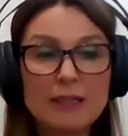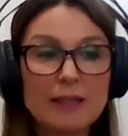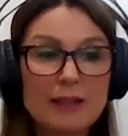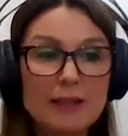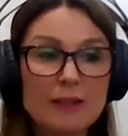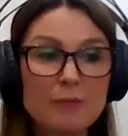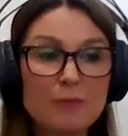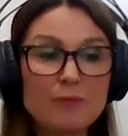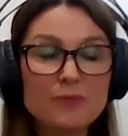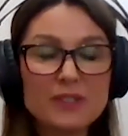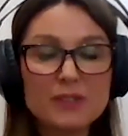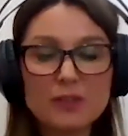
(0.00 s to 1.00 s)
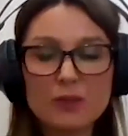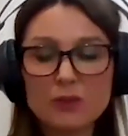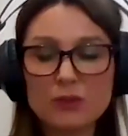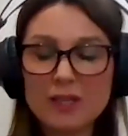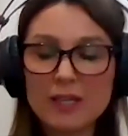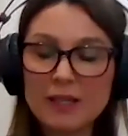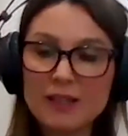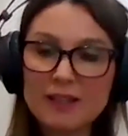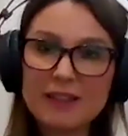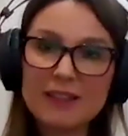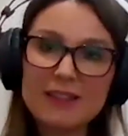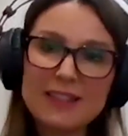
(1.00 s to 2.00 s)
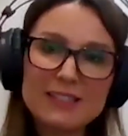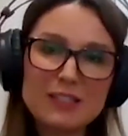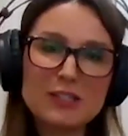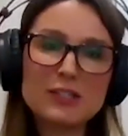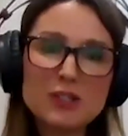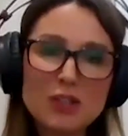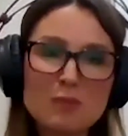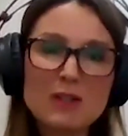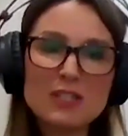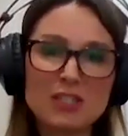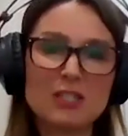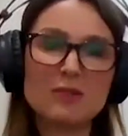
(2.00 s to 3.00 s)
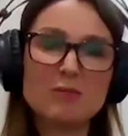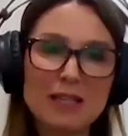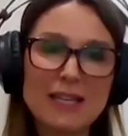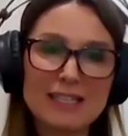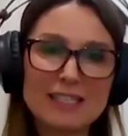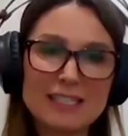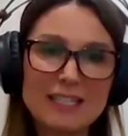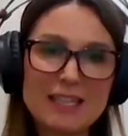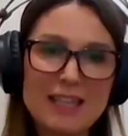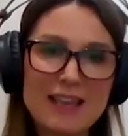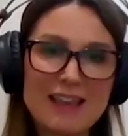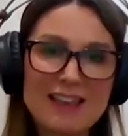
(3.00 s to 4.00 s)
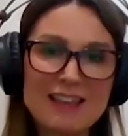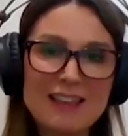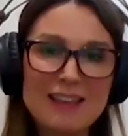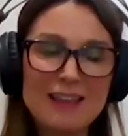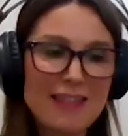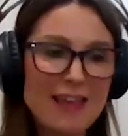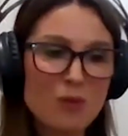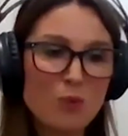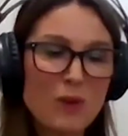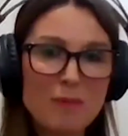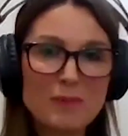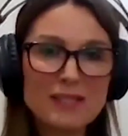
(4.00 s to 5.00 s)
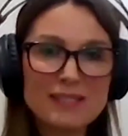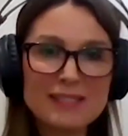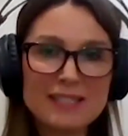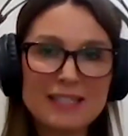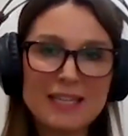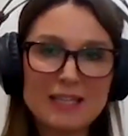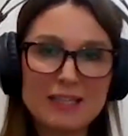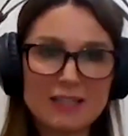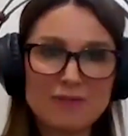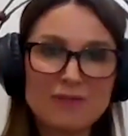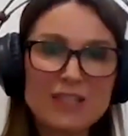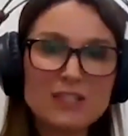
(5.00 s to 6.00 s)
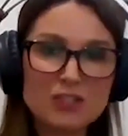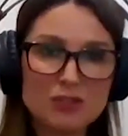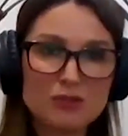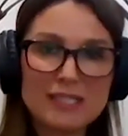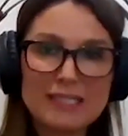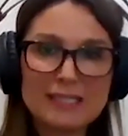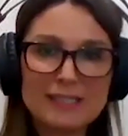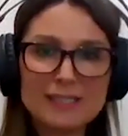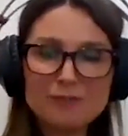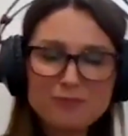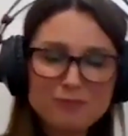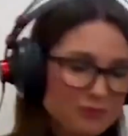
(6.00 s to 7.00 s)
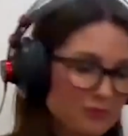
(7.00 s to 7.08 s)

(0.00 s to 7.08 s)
So there's just so much complexity there that we're missing in a conventional system.